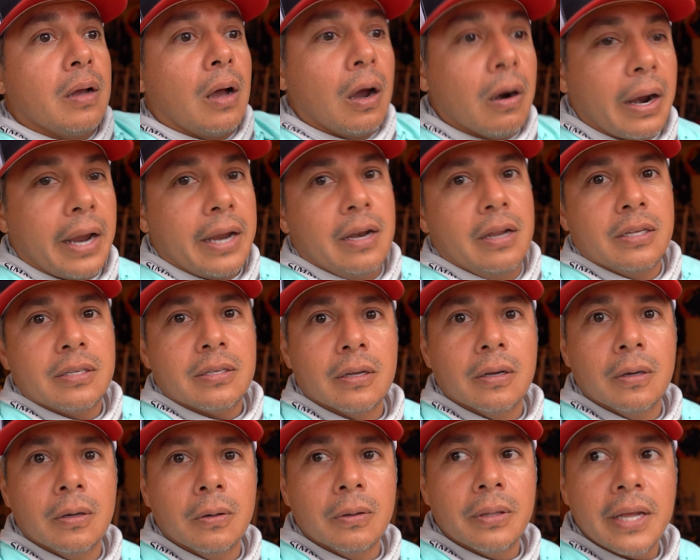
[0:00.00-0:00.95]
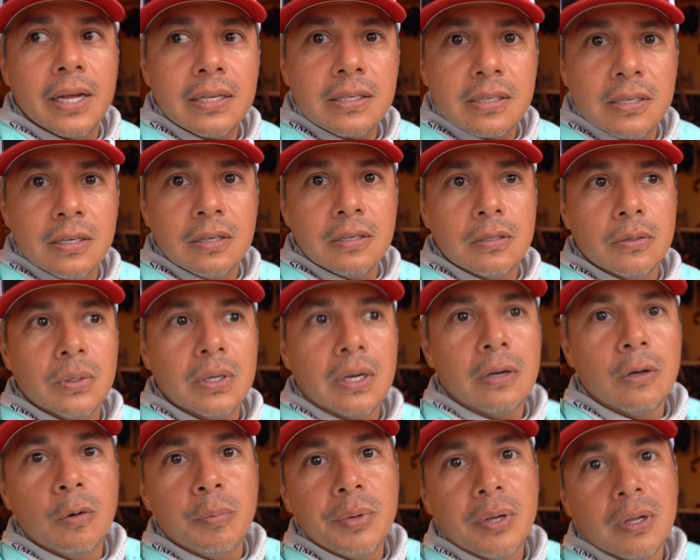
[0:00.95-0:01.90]
All right, so that's gonna do it.
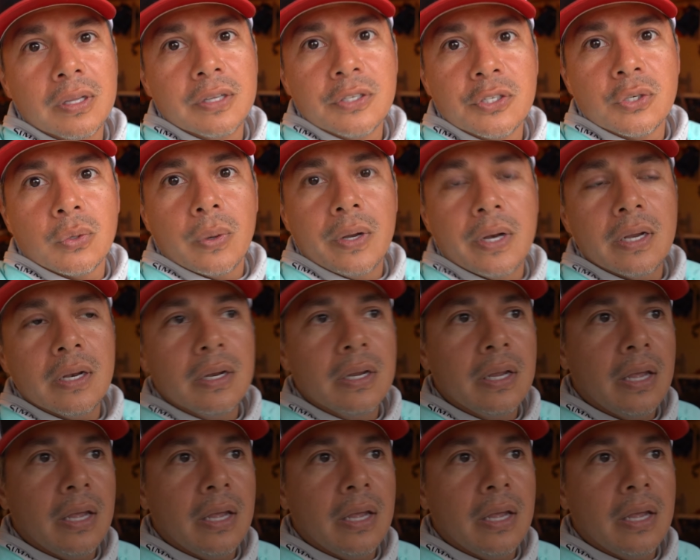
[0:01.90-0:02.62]
I hope you all enjoyed it.